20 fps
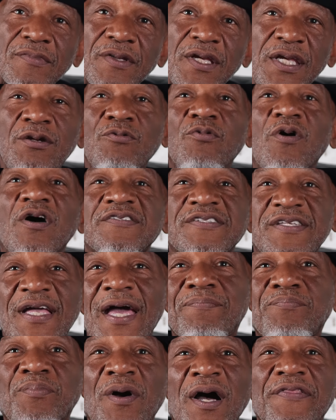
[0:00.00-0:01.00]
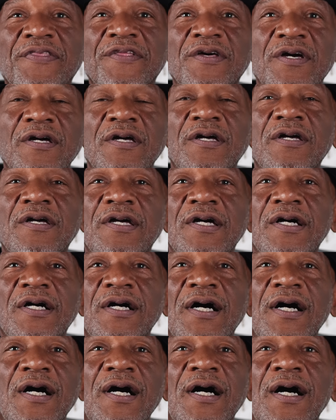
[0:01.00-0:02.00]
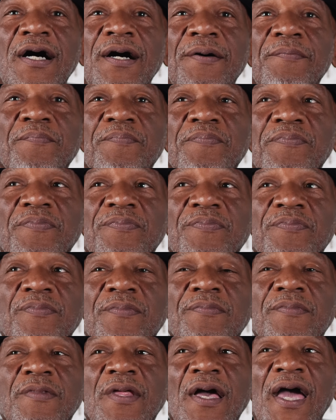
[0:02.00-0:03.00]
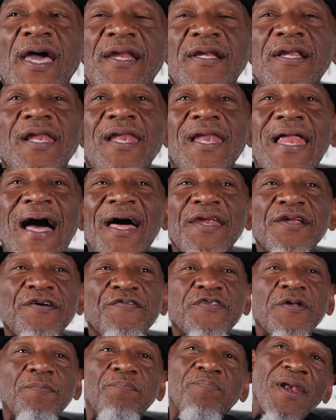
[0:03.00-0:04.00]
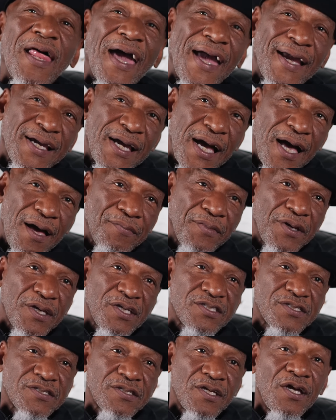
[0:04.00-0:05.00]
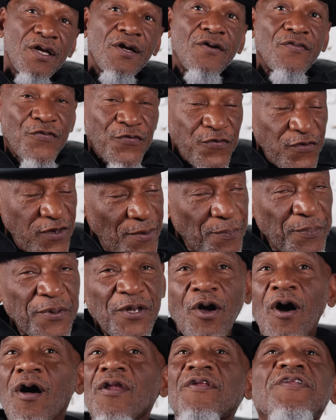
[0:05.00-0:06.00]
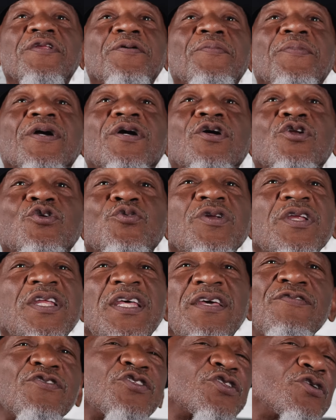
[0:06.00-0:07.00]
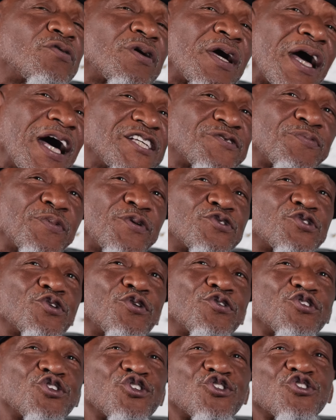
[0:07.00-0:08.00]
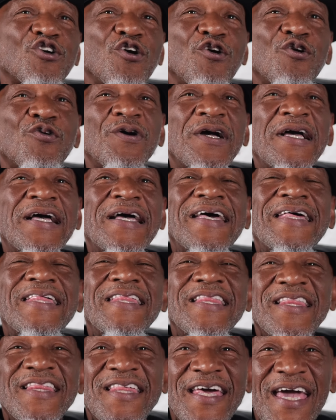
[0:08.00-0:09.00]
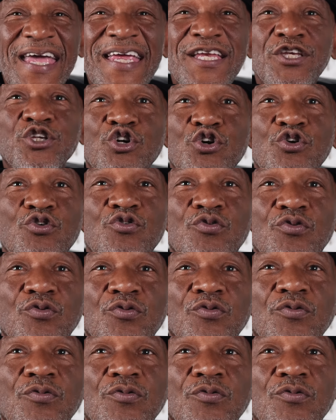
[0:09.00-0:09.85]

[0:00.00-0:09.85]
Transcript: He was that brother. And a lot of the black comics, Flip and all of them included, even though Cosby was on the show, they knew